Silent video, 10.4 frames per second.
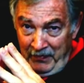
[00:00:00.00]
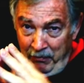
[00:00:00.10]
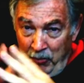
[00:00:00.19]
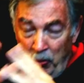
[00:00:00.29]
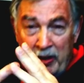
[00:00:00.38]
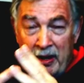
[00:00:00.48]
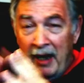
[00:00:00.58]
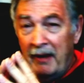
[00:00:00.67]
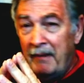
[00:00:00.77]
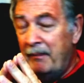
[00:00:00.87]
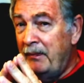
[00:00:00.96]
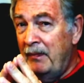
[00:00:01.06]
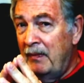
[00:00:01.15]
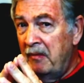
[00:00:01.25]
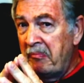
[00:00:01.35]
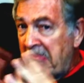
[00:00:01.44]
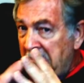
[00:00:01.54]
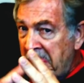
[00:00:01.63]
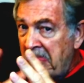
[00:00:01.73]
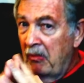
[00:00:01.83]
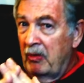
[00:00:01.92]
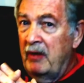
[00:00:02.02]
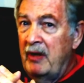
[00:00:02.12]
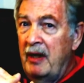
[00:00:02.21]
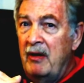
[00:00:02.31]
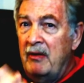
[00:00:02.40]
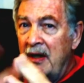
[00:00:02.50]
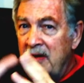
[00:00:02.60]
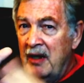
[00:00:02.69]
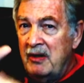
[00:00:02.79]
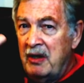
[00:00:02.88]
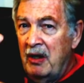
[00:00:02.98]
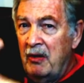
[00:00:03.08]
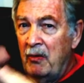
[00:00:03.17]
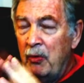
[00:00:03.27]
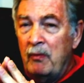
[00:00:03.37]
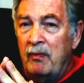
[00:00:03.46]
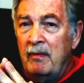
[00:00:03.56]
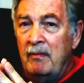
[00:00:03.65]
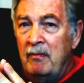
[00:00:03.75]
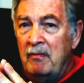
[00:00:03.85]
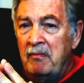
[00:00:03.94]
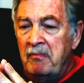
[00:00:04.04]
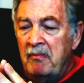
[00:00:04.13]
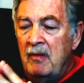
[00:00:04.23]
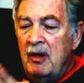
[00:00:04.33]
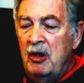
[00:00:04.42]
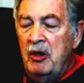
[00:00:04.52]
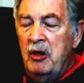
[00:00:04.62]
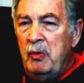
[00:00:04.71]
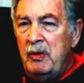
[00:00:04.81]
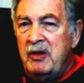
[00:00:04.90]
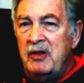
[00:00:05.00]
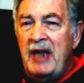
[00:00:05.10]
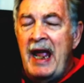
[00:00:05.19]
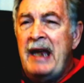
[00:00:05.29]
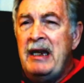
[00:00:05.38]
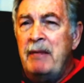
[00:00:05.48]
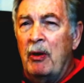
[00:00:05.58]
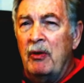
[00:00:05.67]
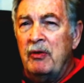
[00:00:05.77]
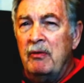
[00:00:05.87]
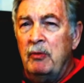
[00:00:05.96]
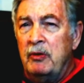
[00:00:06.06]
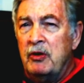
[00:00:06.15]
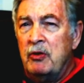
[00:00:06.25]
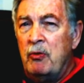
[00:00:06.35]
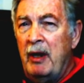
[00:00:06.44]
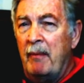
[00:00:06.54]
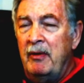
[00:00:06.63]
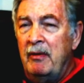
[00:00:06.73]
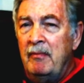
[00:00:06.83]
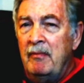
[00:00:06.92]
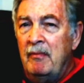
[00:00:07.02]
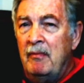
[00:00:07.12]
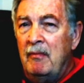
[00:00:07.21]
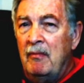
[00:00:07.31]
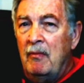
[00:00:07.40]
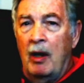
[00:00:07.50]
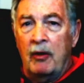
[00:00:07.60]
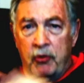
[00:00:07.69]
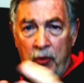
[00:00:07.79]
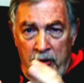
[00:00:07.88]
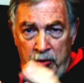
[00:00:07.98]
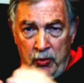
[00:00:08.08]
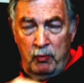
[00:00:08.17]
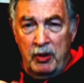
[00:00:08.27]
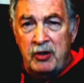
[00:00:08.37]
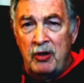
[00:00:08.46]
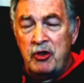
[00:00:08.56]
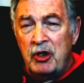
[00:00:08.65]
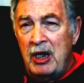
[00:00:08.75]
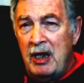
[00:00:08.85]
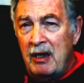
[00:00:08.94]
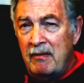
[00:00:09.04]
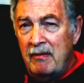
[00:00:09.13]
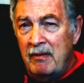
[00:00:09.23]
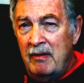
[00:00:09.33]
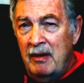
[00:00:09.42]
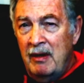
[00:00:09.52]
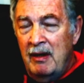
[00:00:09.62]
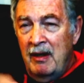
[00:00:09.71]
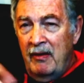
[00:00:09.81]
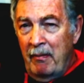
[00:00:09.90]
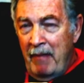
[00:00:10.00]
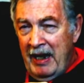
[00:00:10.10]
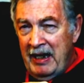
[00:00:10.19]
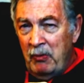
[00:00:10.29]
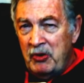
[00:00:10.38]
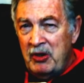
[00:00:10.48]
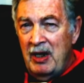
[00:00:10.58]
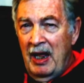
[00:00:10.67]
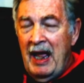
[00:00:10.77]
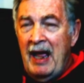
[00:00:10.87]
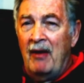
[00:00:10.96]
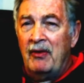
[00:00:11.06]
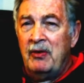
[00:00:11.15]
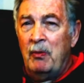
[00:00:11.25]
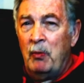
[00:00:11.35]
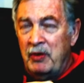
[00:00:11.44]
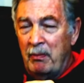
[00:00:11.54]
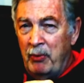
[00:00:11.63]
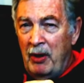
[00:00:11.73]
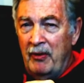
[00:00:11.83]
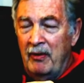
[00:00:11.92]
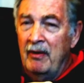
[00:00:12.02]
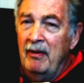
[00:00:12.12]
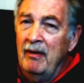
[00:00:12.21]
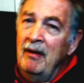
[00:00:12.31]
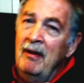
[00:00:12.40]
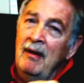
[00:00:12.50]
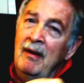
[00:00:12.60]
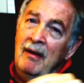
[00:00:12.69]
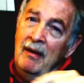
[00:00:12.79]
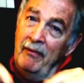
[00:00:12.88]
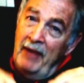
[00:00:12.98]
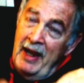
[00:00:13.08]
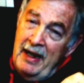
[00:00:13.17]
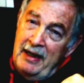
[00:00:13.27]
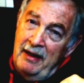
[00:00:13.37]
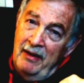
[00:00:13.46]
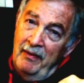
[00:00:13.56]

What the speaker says: Broken neck. Okay, that takes care of the roof. Who is this Annie person with the script? Started doing research again. The man that was in the house was the brother of Annie.